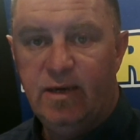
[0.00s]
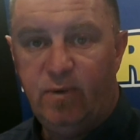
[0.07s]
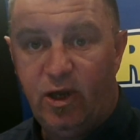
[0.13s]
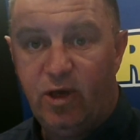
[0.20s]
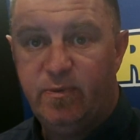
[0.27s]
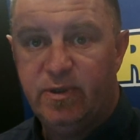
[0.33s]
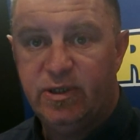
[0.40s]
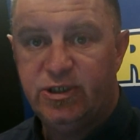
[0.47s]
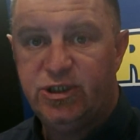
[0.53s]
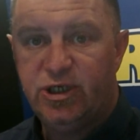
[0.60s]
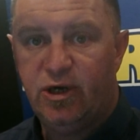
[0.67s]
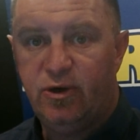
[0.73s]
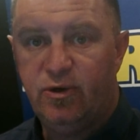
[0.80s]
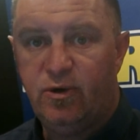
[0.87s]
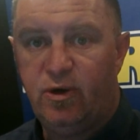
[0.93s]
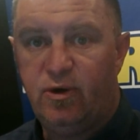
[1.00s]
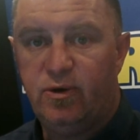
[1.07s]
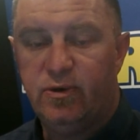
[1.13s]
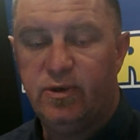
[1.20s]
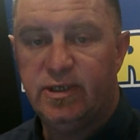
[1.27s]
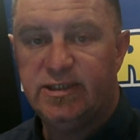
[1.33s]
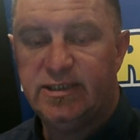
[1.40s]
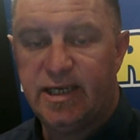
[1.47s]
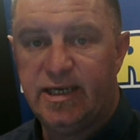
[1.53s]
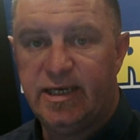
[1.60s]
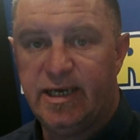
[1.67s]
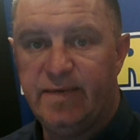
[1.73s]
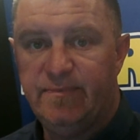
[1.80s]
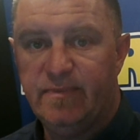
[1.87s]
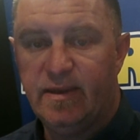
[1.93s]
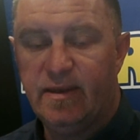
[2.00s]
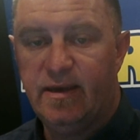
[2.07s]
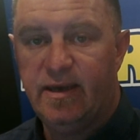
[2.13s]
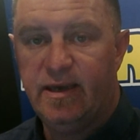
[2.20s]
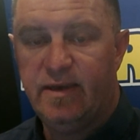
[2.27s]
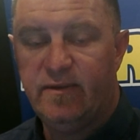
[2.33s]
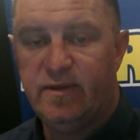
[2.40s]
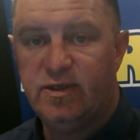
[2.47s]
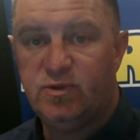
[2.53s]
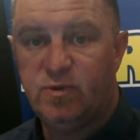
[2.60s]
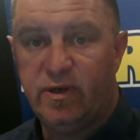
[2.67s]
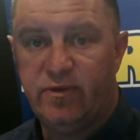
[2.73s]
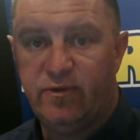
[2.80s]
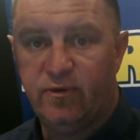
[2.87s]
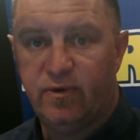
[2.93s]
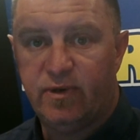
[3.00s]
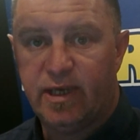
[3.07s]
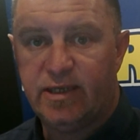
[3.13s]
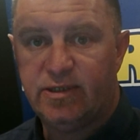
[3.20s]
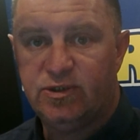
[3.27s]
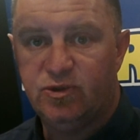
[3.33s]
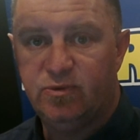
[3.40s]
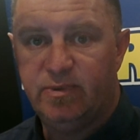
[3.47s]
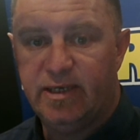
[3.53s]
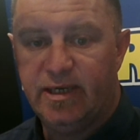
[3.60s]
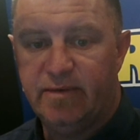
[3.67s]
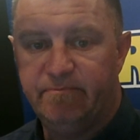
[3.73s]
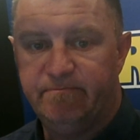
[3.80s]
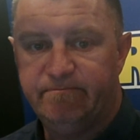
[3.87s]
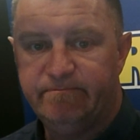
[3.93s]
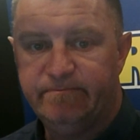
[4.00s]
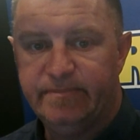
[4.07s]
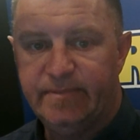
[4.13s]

will open the show on Saturday the 23rd at 2 p.m.